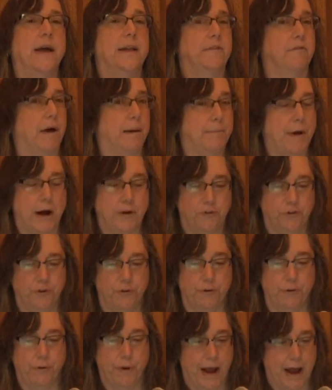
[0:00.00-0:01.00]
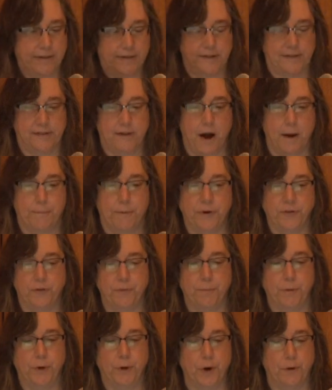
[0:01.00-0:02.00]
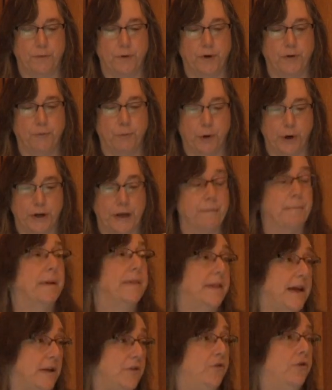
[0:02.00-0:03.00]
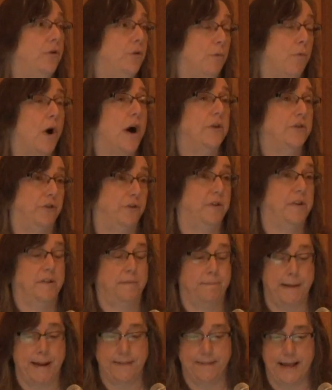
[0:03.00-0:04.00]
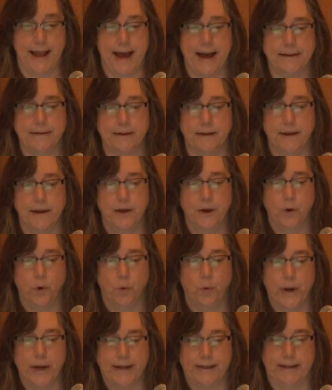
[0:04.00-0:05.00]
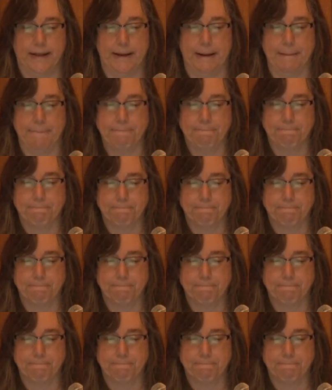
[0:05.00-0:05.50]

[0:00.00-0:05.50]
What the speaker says: So I'm not sure how this Operation Pullover is working, but they do want you to spend that quickly.